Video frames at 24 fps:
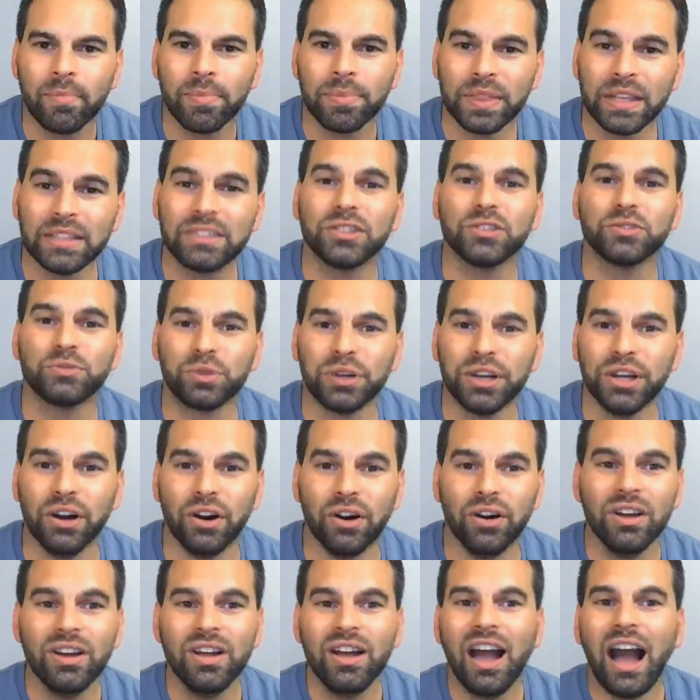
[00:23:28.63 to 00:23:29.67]
This is
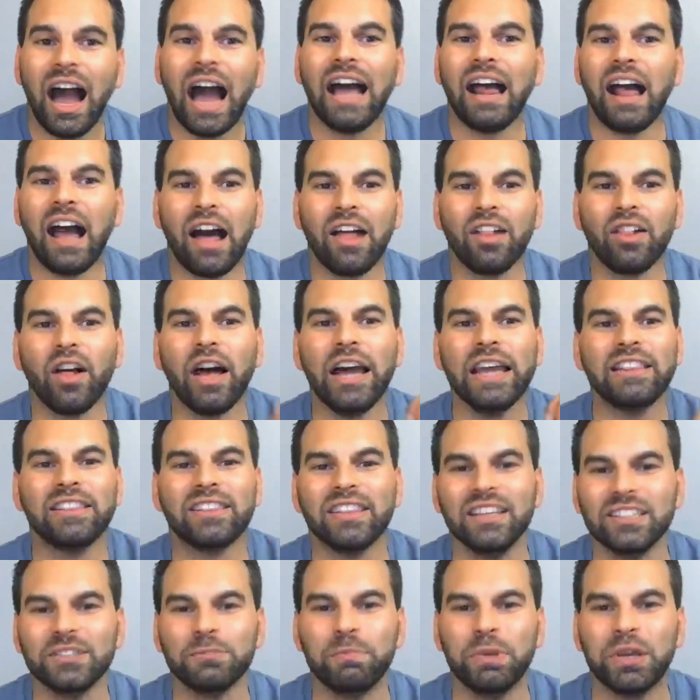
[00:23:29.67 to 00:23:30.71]
real. I like
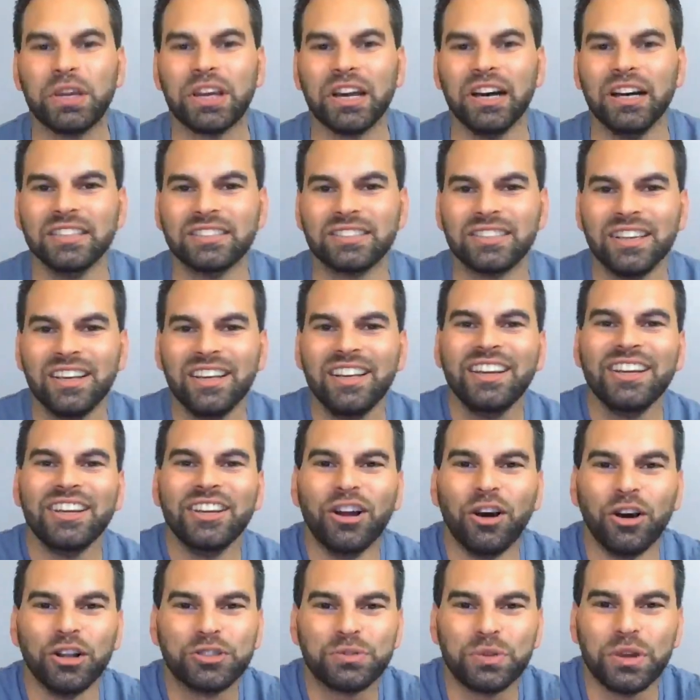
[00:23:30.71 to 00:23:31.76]
this because, you
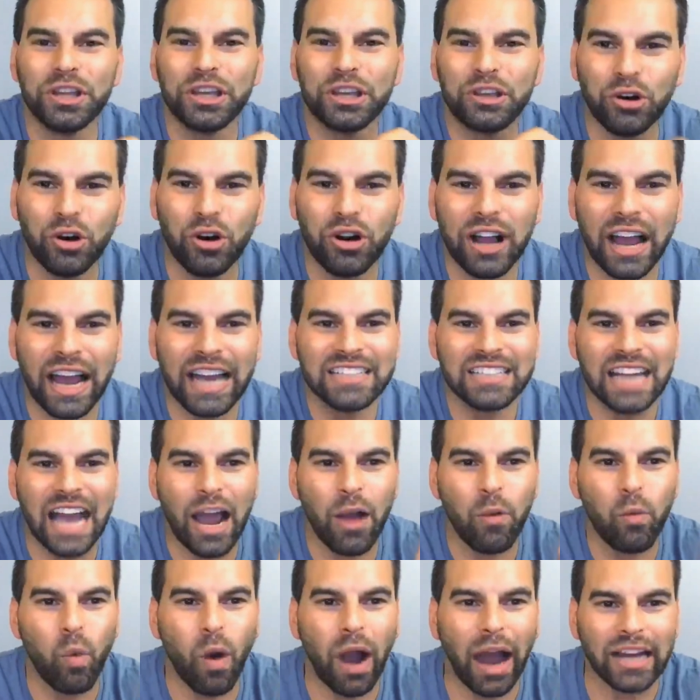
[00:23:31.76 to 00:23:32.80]
know what's really cool, guys?
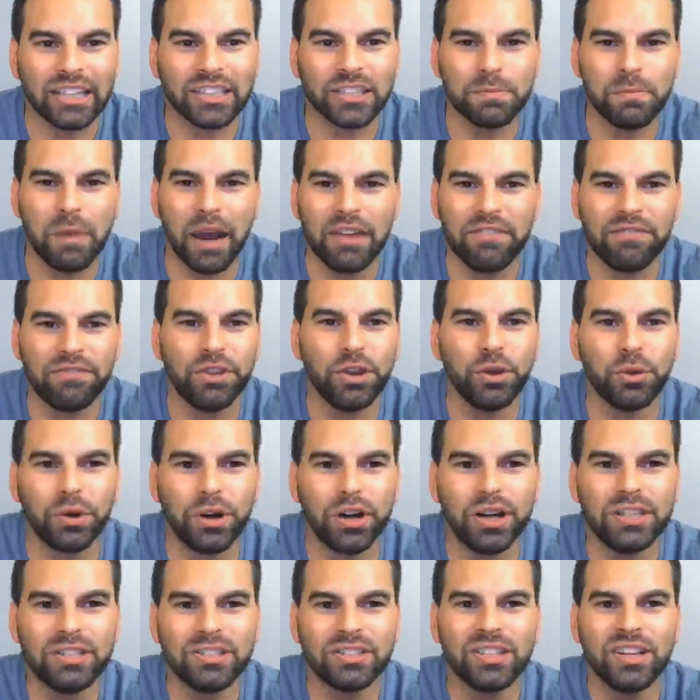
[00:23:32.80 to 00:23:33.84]
I watch my
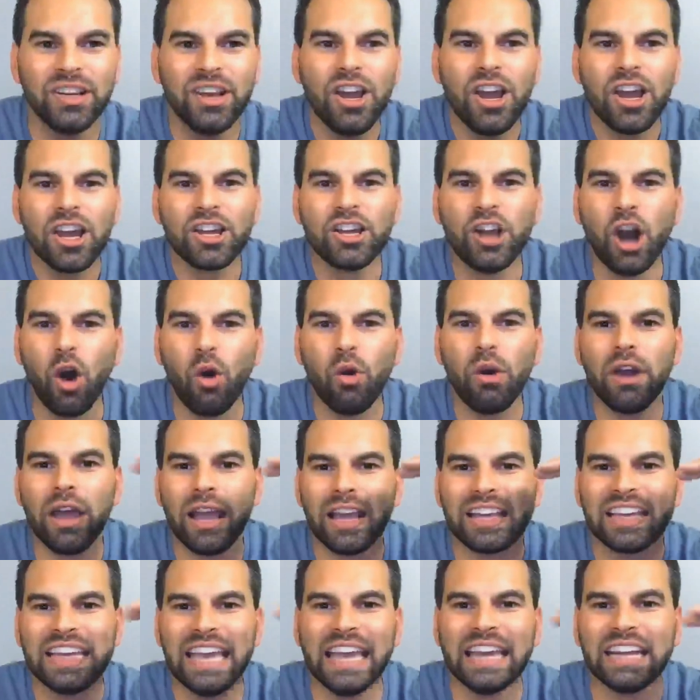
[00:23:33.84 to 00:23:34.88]
viewers go
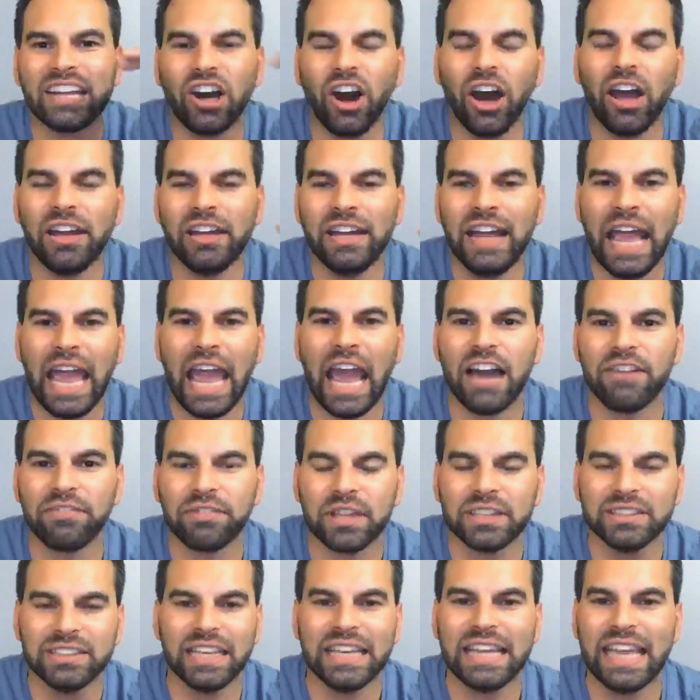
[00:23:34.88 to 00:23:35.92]
get cut in half
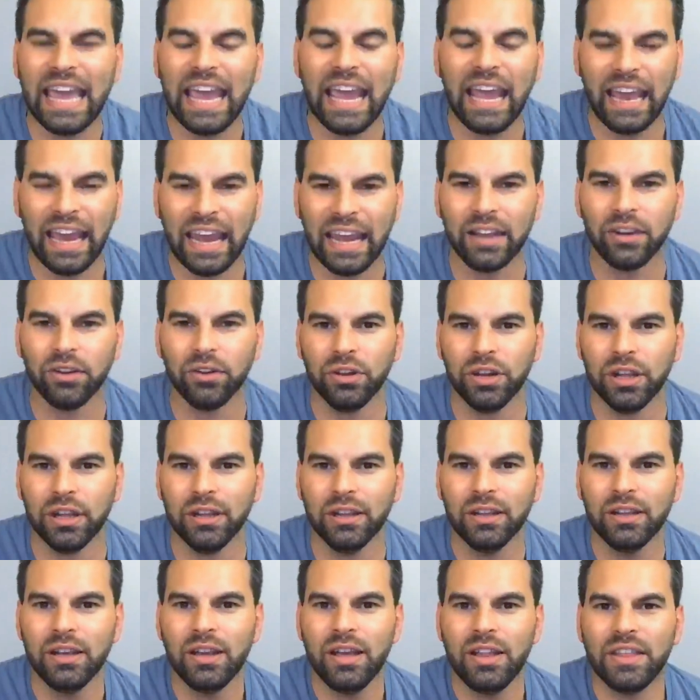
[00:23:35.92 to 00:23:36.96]
because they can't handle it.
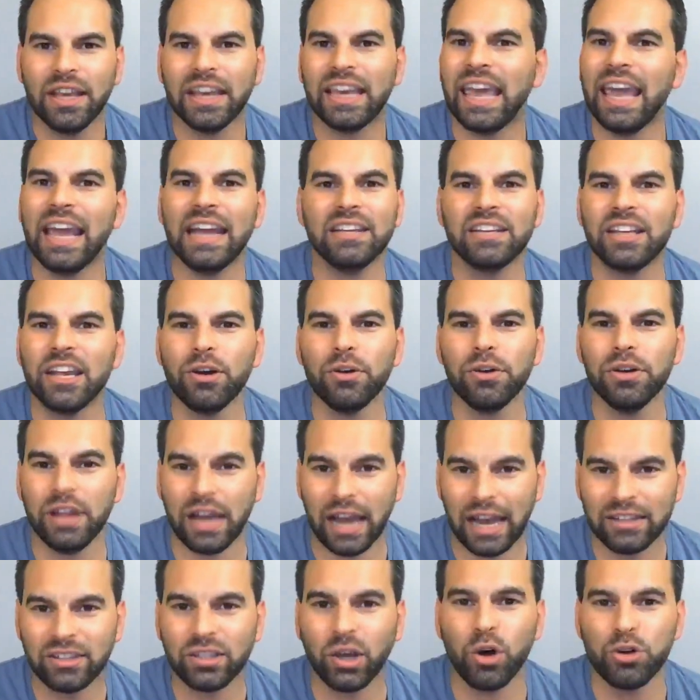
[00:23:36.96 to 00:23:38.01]
They can't deal with it.
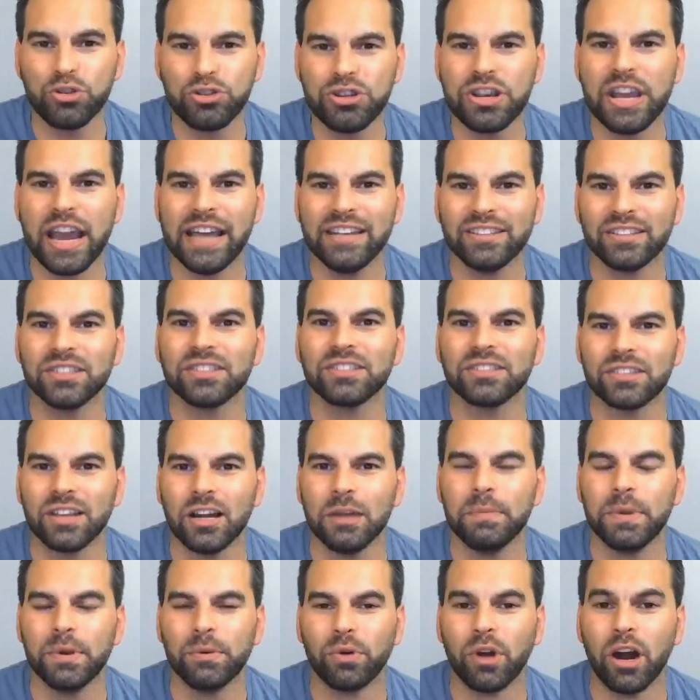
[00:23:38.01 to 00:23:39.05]
I told you guys this is
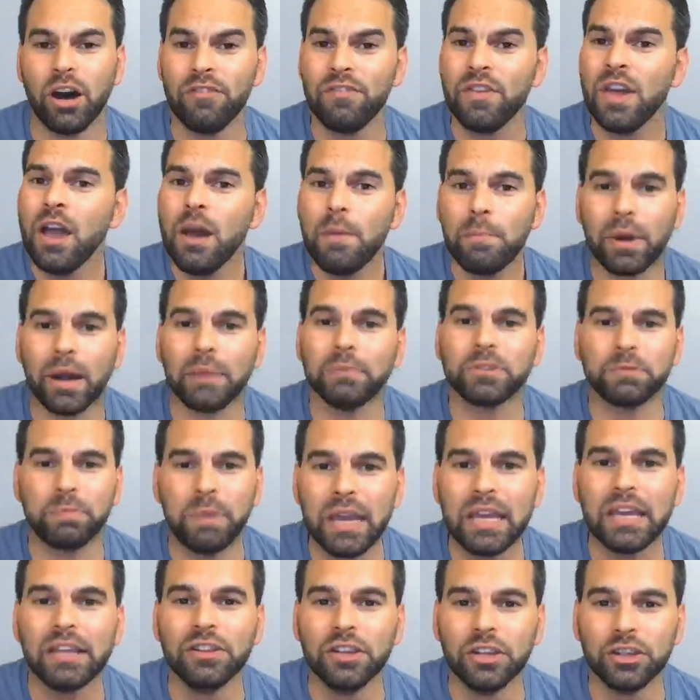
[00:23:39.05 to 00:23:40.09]
going to be rough, but I'm
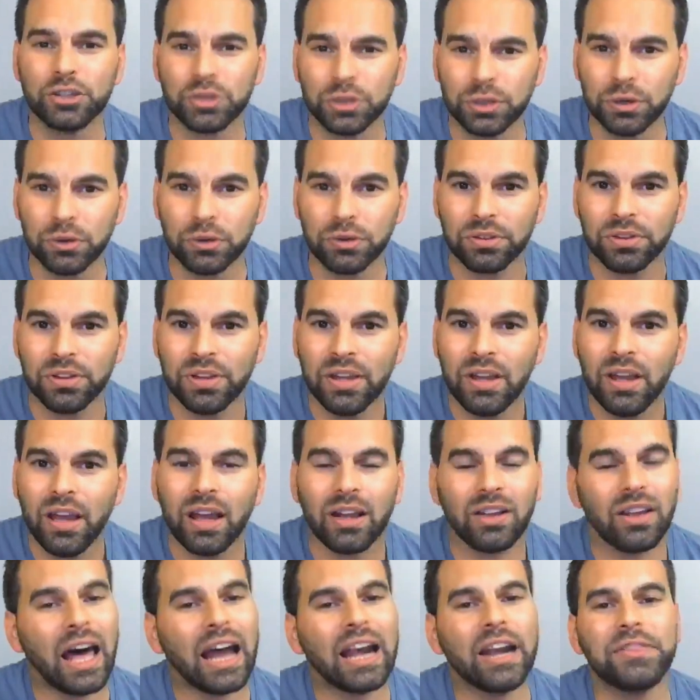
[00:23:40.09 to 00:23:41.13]
speaking the truth.
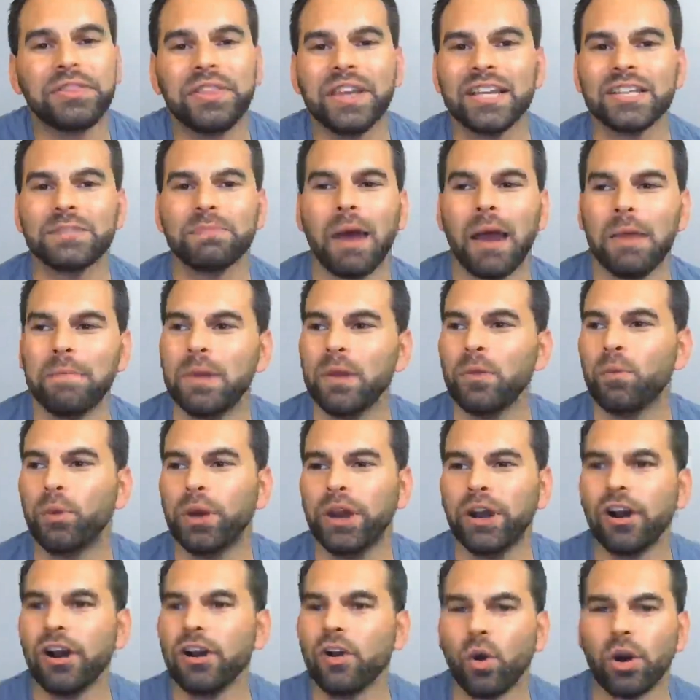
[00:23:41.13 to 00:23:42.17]
A lot of things might be
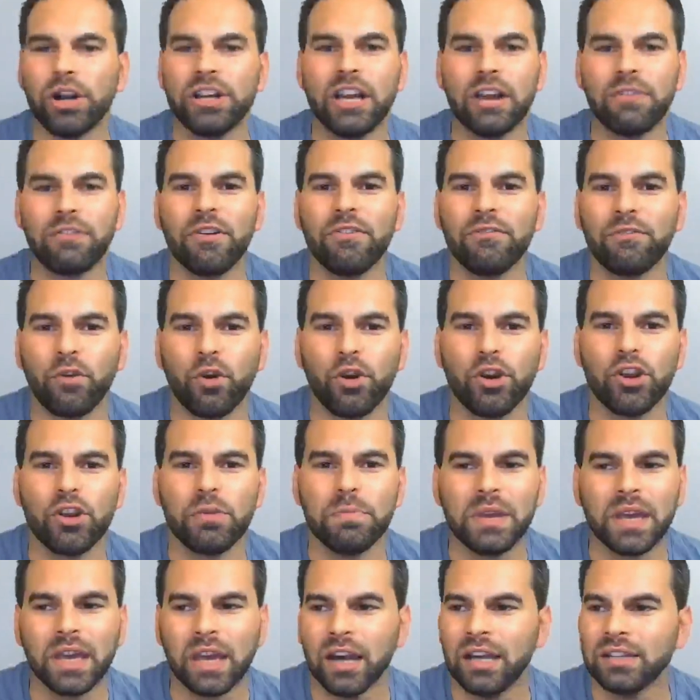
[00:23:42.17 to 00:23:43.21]
weird or different for you
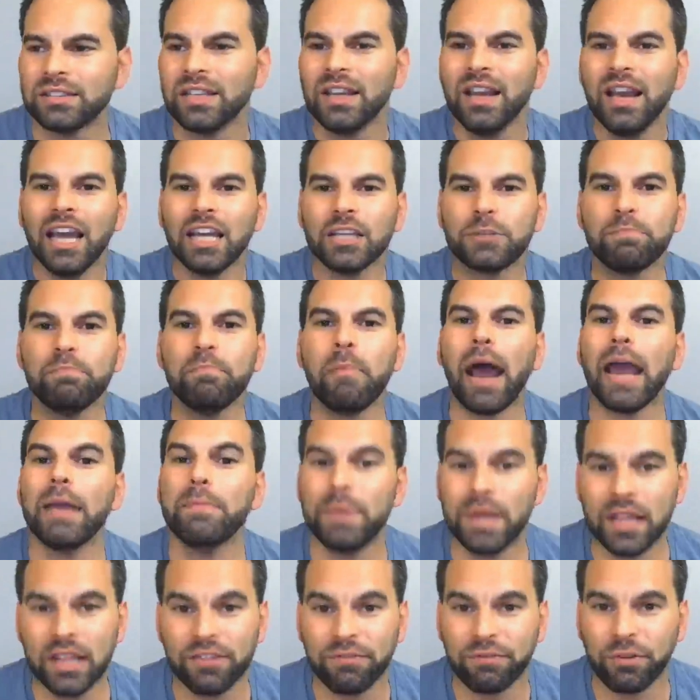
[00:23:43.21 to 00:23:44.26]
because it might
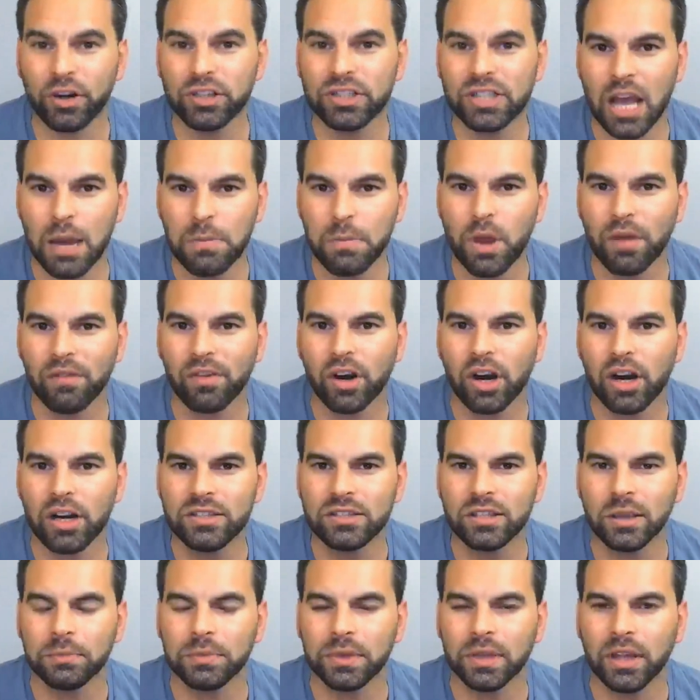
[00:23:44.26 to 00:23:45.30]
be the first time you ever heard
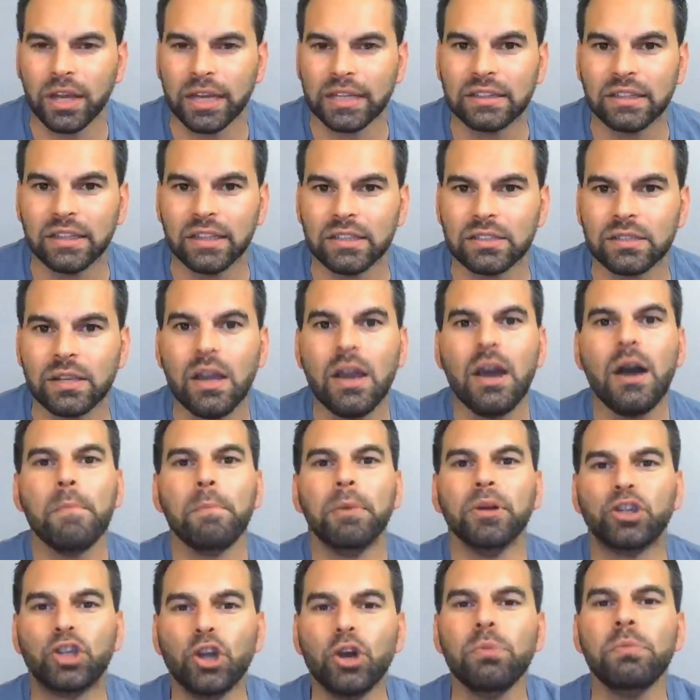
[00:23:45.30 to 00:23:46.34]
something like this.
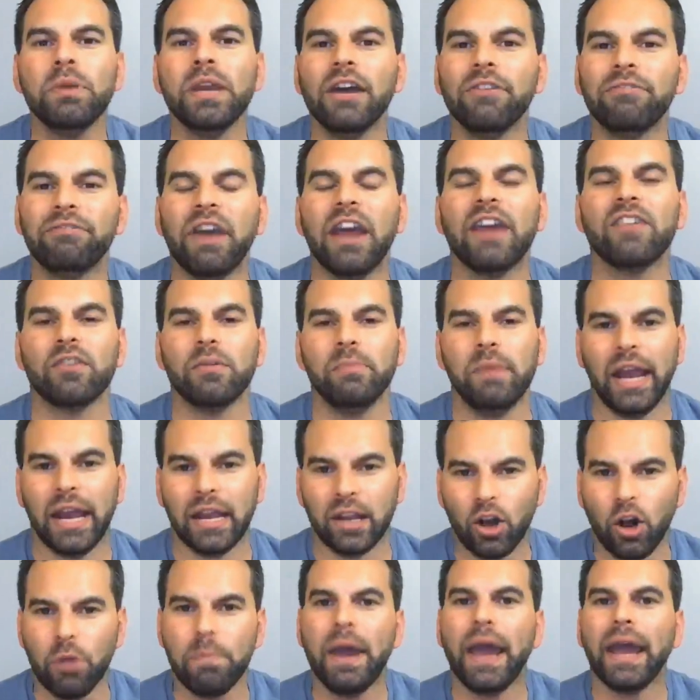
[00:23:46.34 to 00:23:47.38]
But do me a favor,
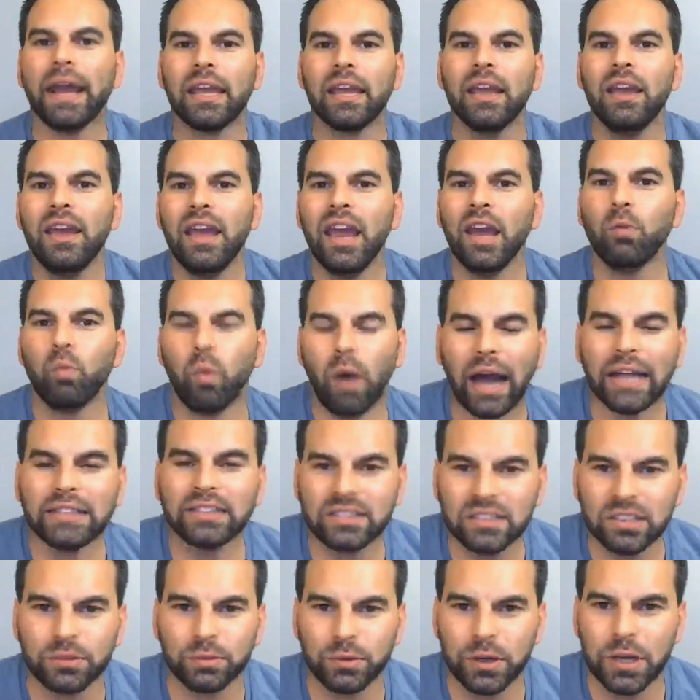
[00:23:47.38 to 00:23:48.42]
man. Go back and
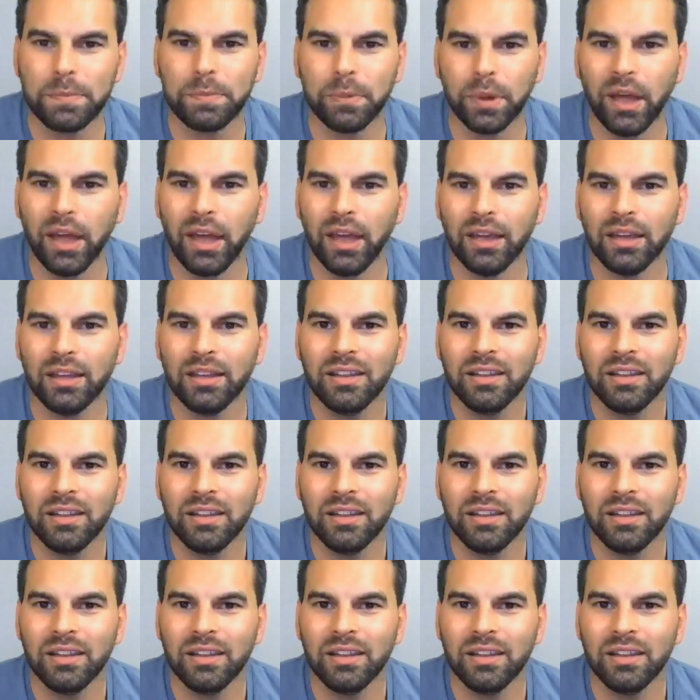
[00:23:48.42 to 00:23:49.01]
watch this replay.